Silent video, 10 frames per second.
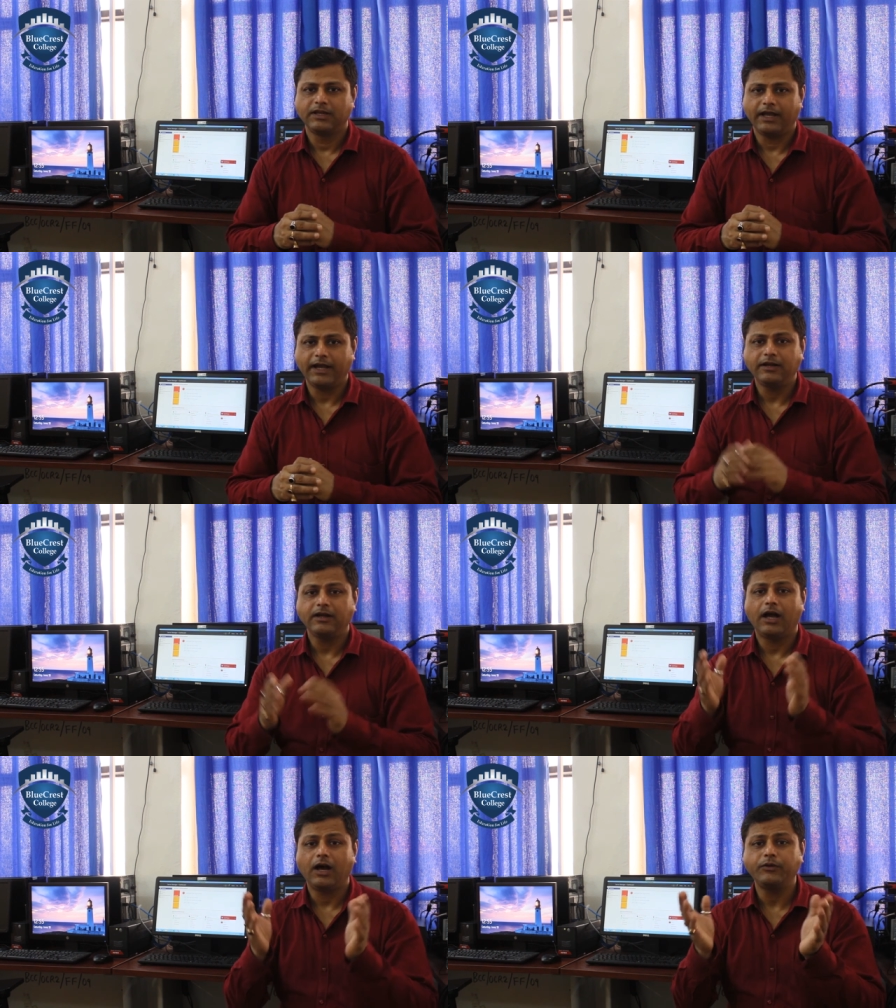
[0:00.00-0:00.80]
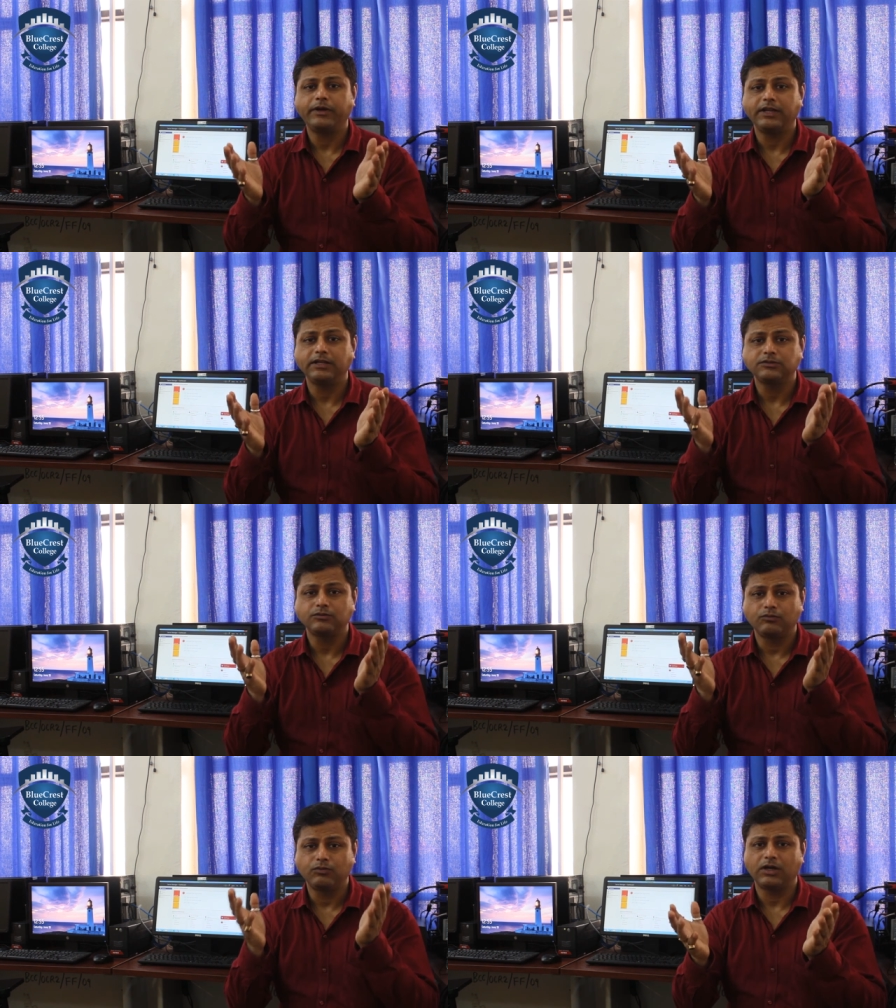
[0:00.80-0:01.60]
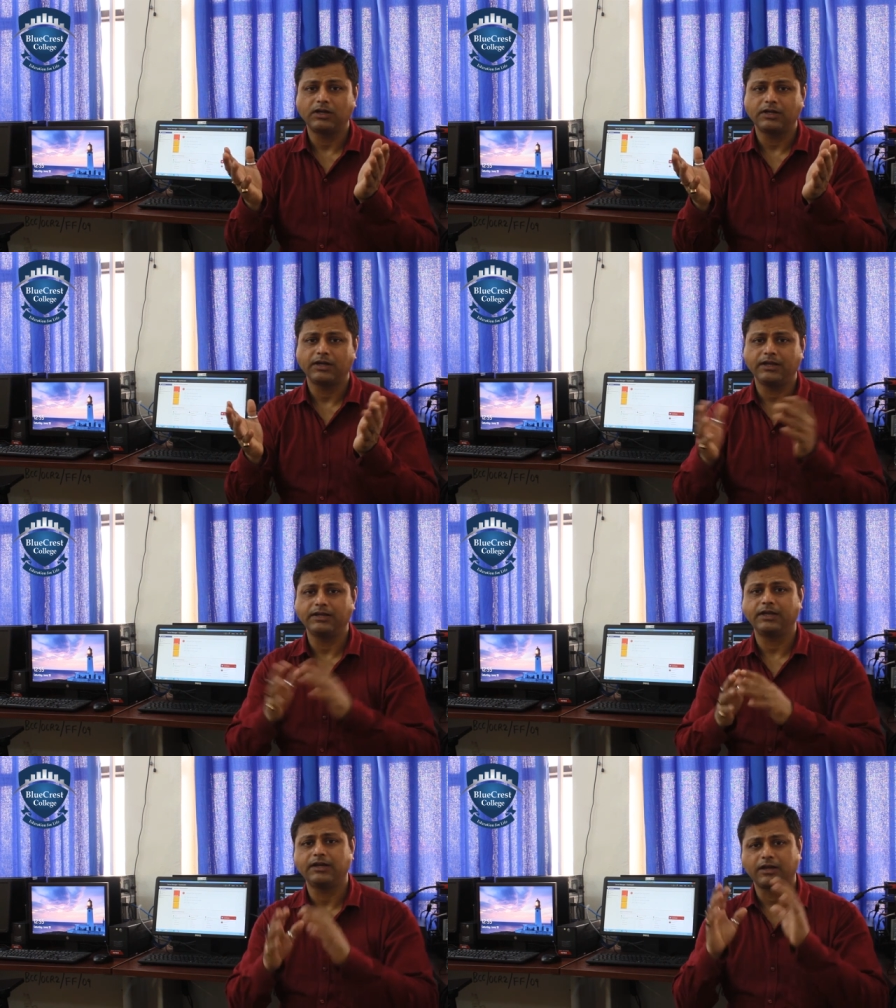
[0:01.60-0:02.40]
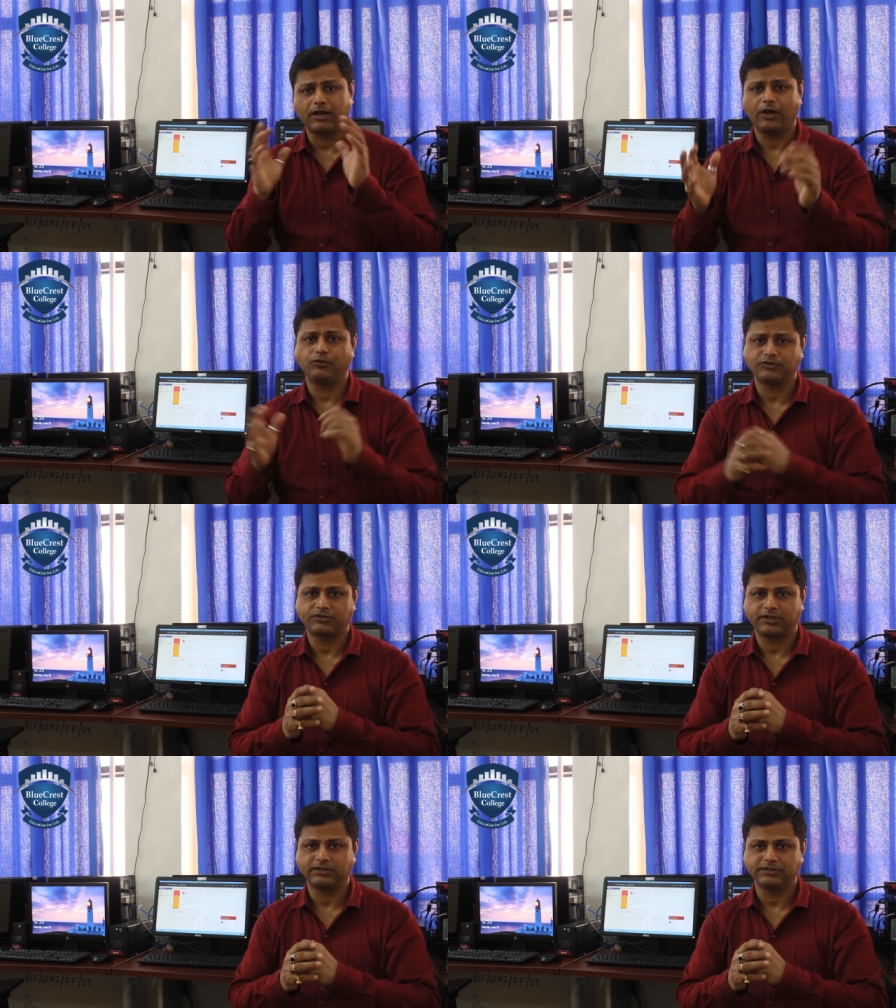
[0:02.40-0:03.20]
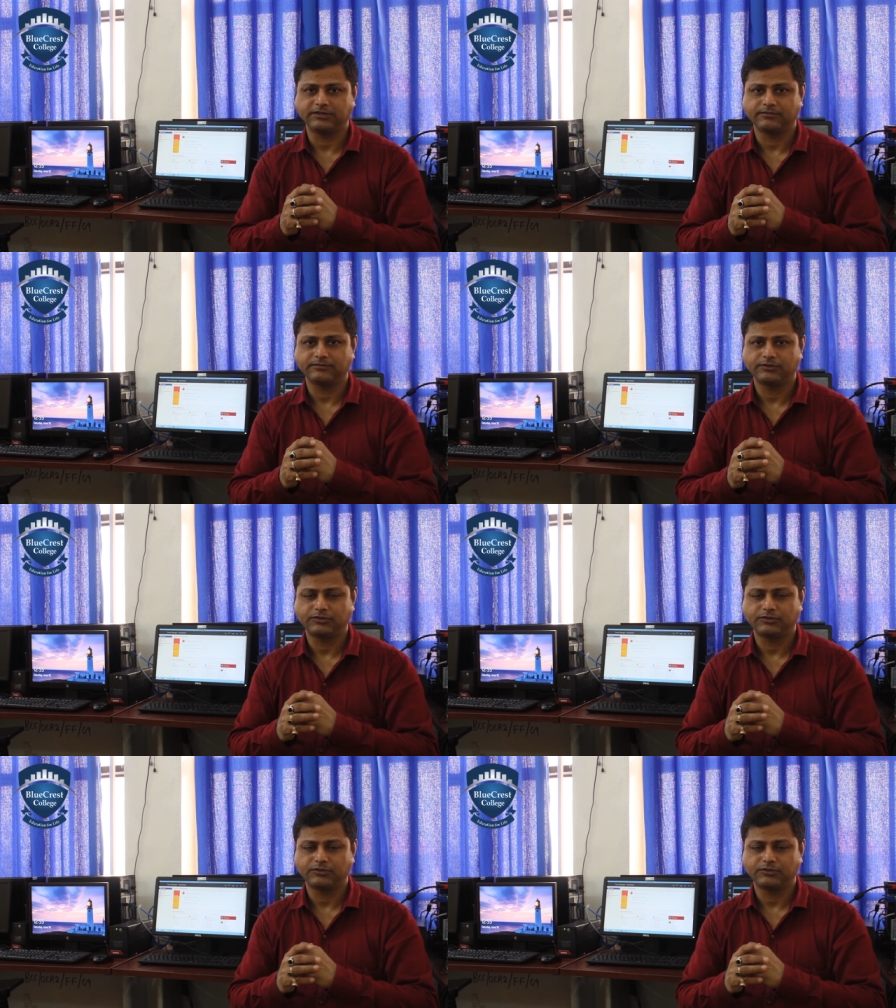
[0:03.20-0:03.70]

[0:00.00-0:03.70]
and how it is work in the cloud structure.